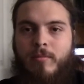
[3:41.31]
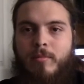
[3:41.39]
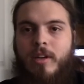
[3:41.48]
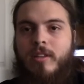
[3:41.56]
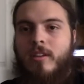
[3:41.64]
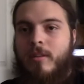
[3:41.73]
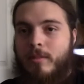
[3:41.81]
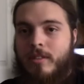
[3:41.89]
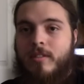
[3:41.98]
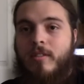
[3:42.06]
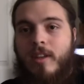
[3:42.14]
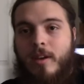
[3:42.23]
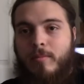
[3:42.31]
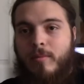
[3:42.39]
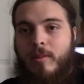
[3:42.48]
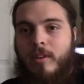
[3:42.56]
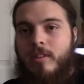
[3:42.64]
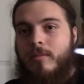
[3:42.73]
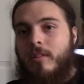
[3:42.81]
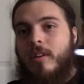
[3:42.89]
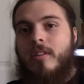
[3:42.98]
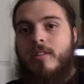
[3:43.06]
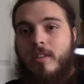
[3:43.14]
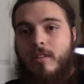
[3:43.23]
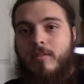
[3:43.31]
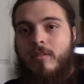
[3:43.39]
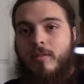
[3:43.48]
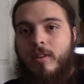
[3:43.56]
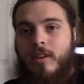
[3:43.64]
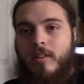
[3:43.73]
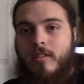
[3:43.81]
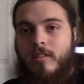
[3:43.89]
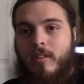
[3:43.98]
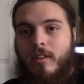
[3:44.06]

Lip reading: but up until that point I'm going to continue doing it